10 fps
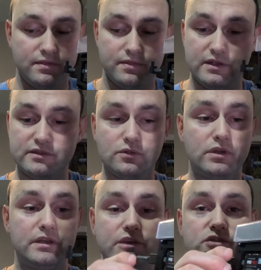this little
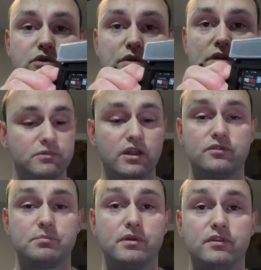connection cord
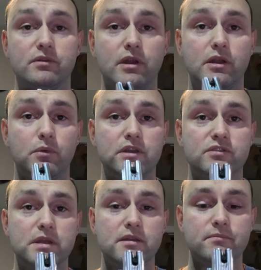stays perfectly right where it needs
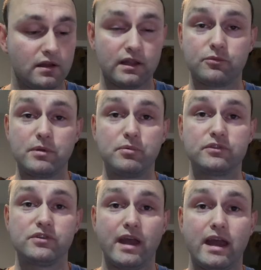to be, allows people
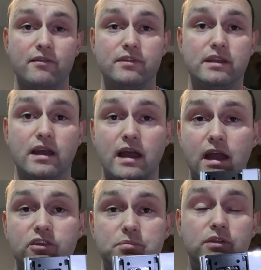to have the
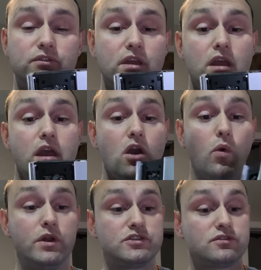high speeds,
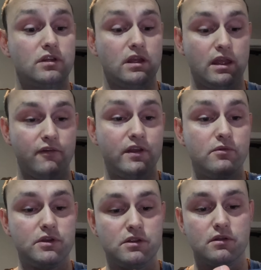which if
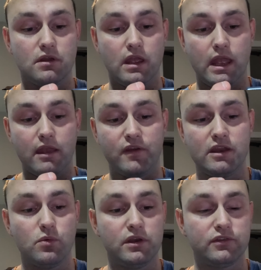
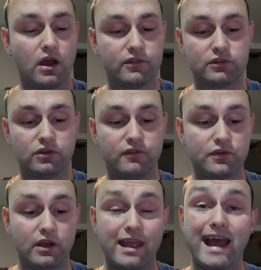anyone is also looking
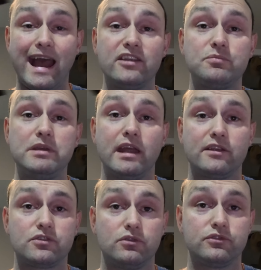for a high-speed
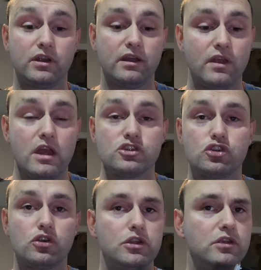external drive,
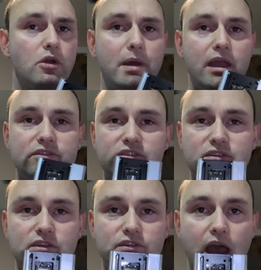sure, you can go buy
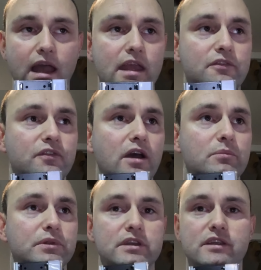SSDs. I
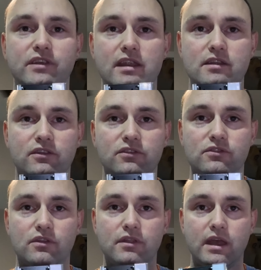found plenty of
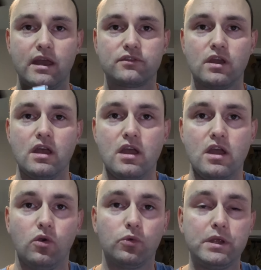SanDisks that
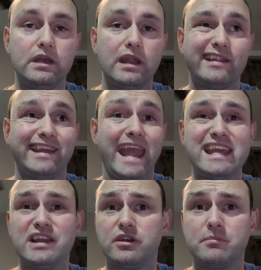were reading at like
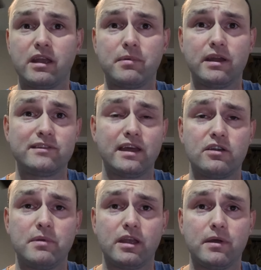800 megabytes,
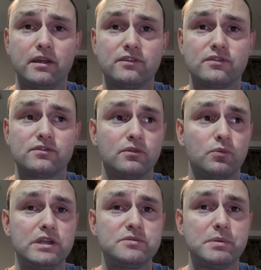900 megabytes
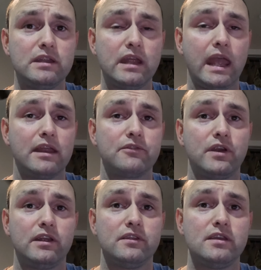read speed, and
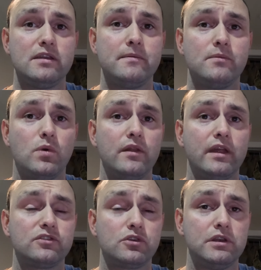frankly, while
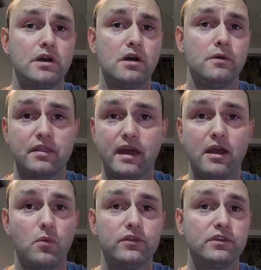that's good and all,
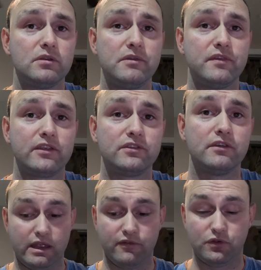that wasn't gonna be fast
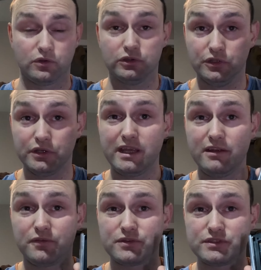enough. If you're
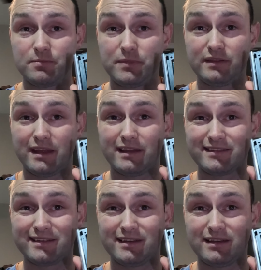looking for something that
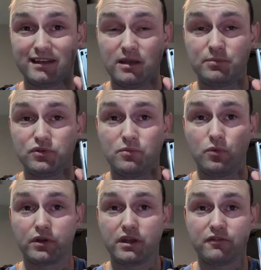keeps you
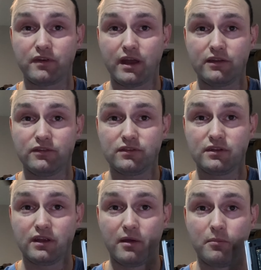working fast
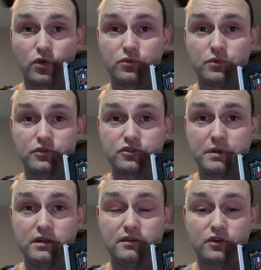and works with your
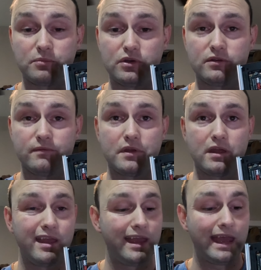speed of your computer,
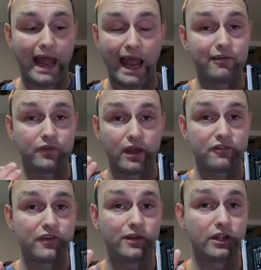I've
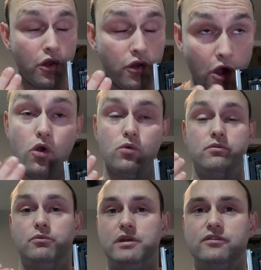found no
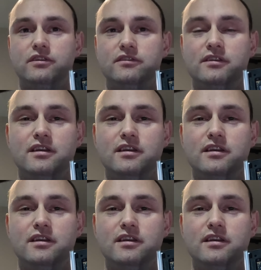reason